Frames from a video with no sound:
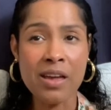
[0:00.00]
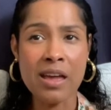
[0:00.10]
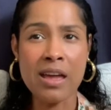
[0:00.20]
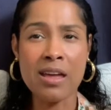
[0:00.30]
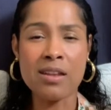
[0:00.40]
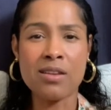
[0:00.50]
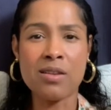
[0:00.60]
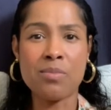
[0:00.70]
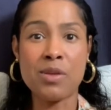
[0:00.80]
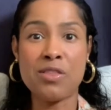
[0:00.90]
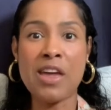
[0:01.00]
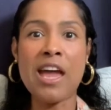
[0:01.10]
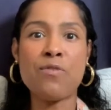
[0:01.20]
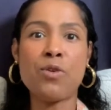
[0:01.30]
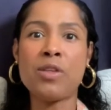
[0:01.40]
And be
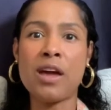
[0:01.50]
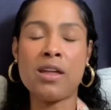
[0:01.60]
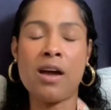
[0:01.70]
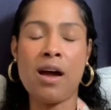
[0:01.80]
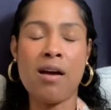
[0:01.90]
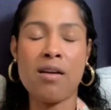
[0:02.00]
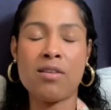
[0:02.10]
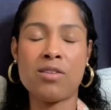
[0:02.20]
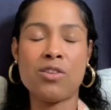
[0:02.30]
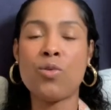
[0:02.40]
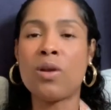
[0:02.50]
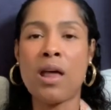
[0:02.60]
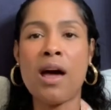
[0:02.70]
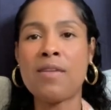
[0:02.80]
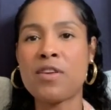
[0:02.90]
thankful that you're
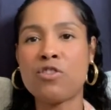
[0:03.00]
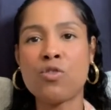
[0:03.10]
alive, that you